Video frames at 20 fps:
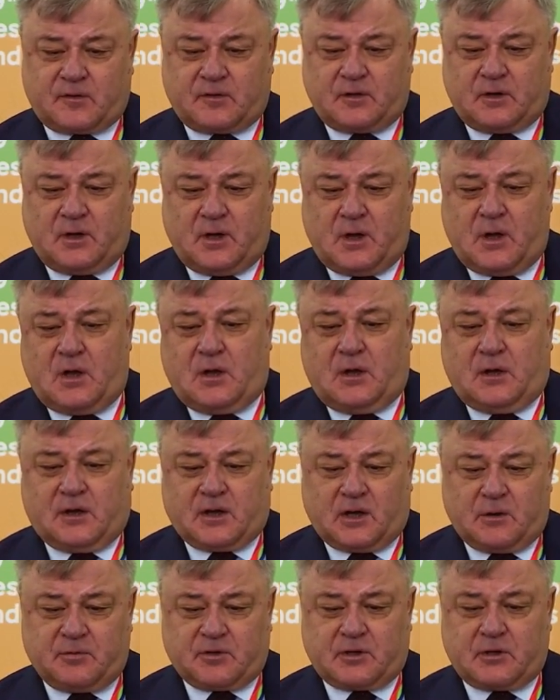and this
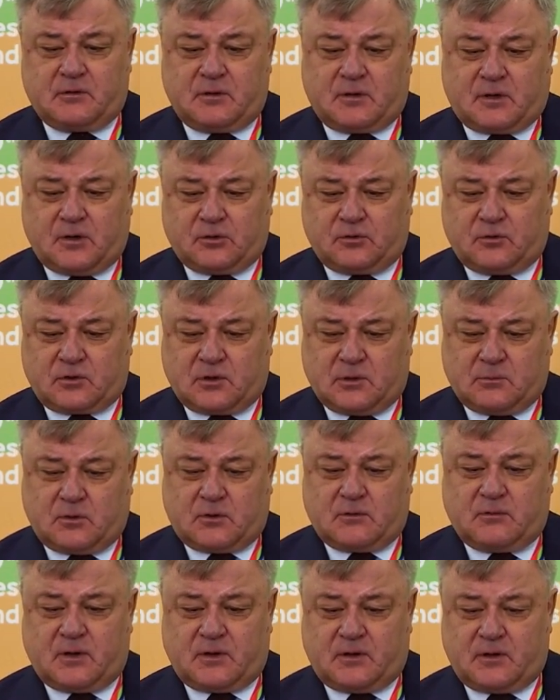is
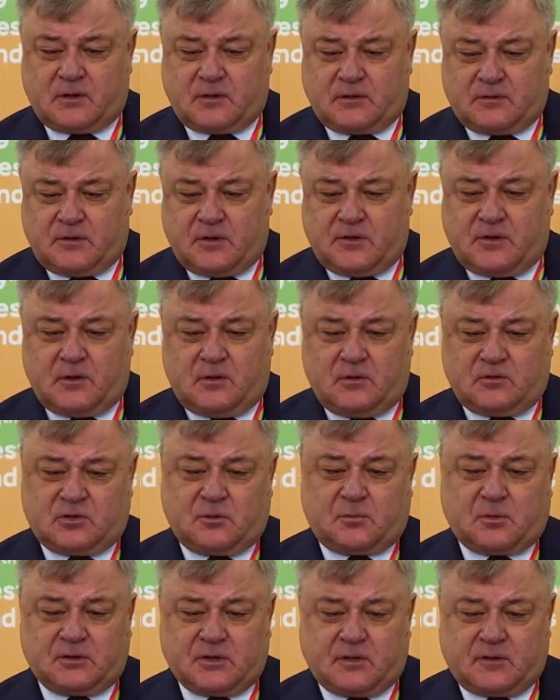the installation
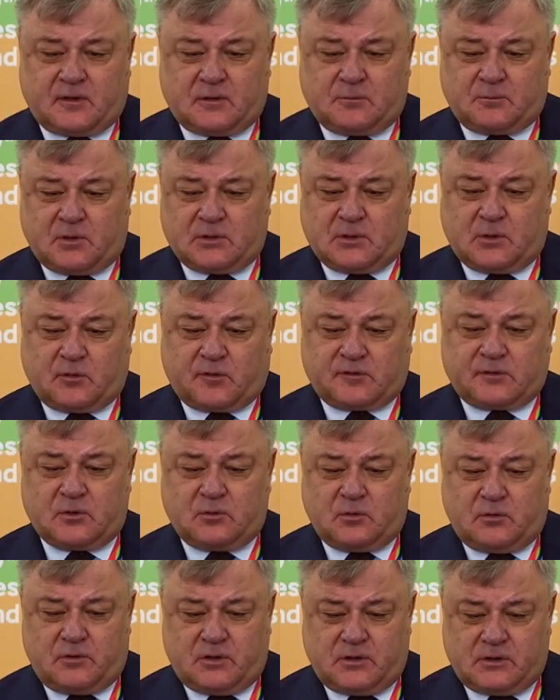of the
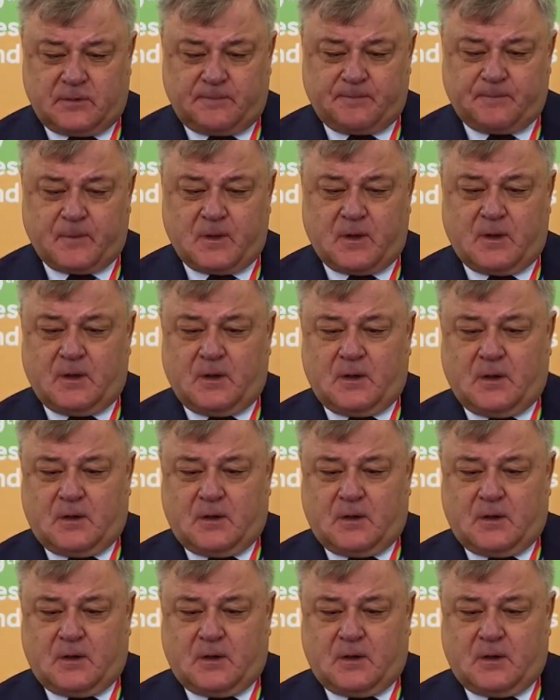Crimean Bridge.